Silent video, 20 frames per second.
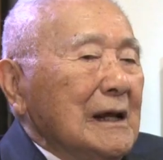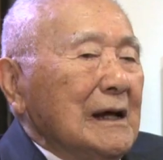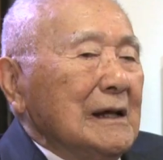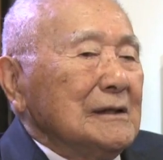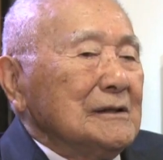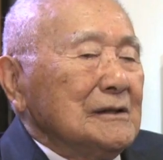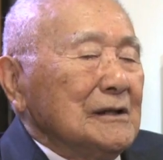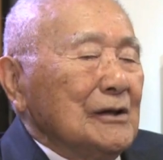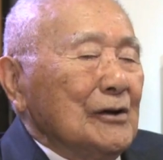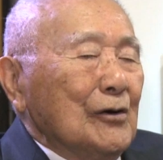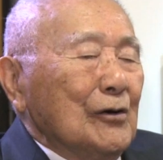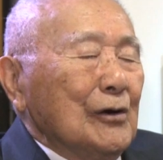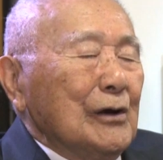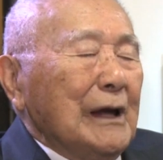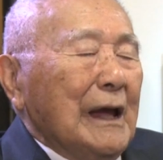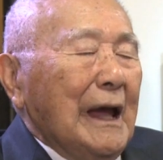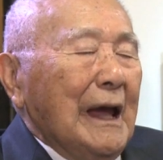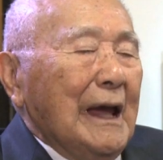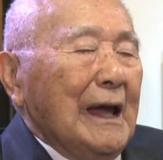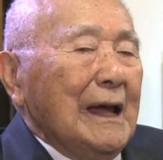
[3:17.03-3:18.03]
I said,
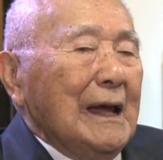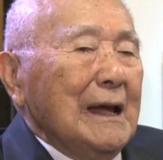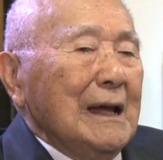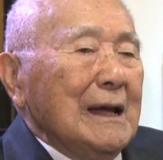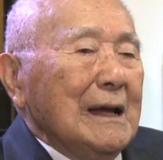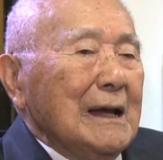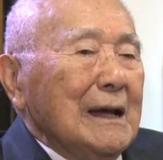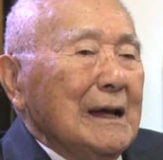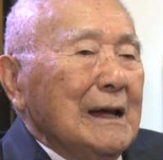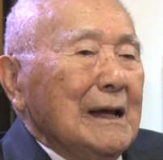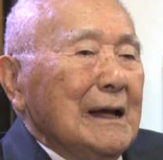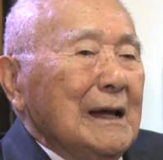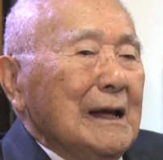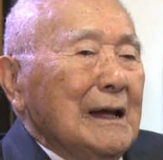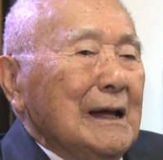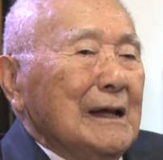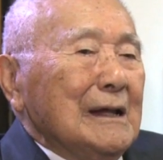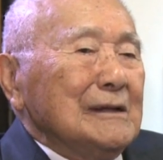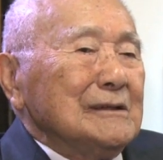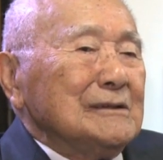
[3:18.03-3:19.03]
okay.
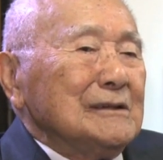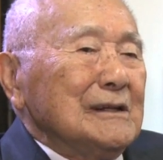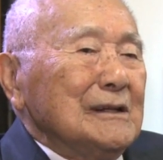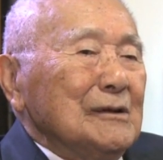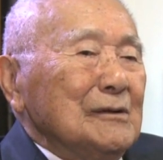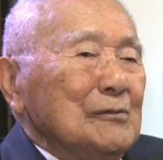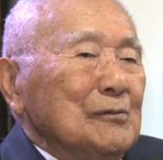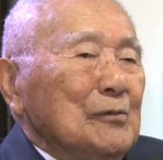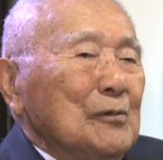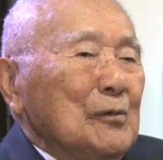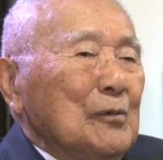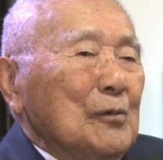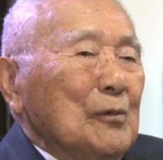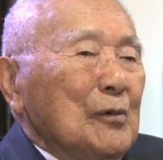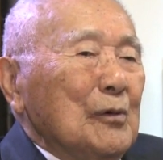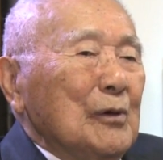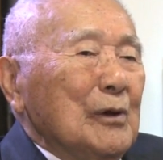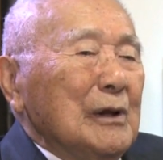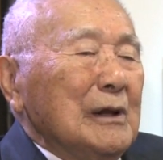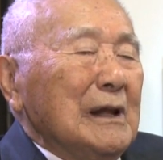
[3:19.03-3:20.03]
And so
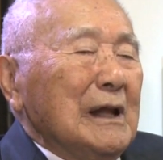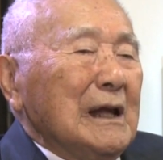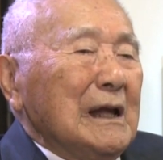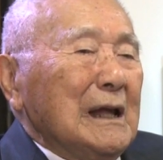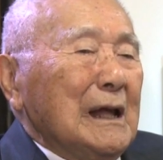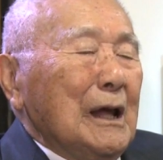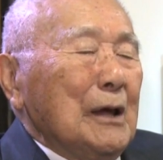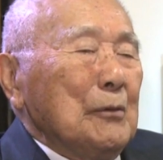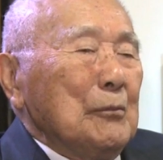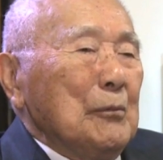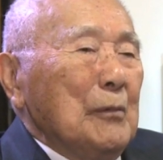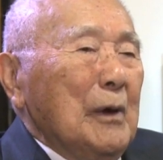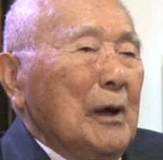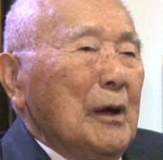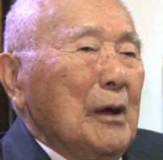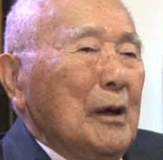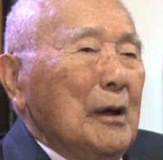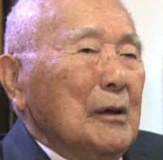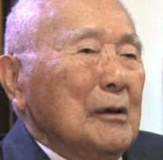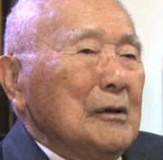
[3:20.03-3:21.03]
they gave
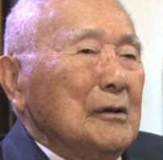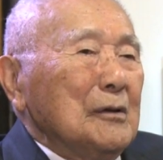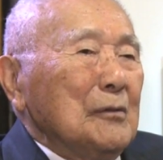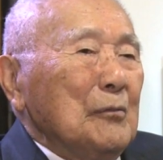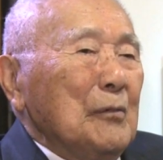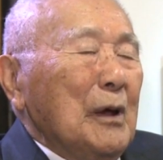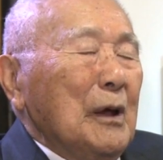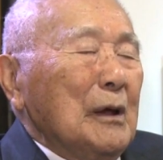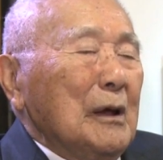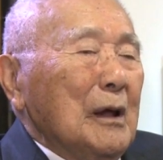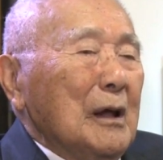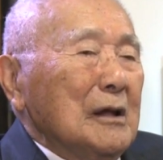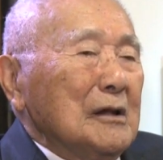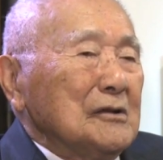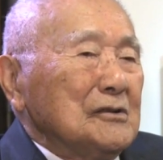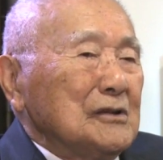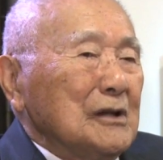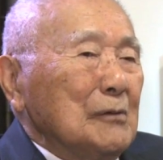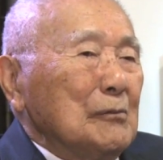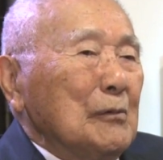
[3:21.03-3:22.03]
me
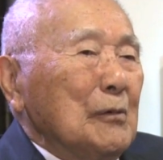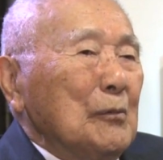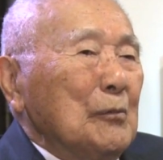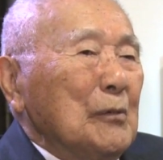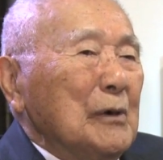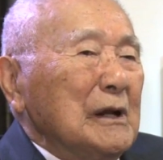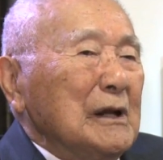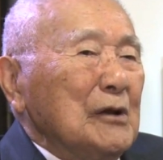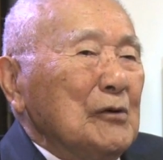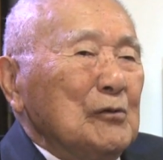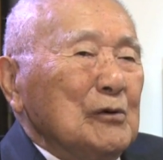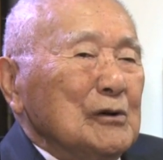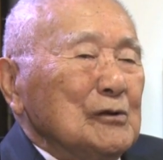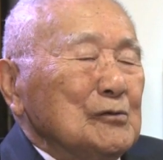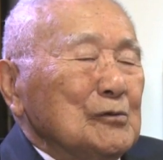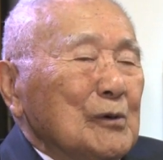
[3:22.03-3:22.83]
a sum of money, which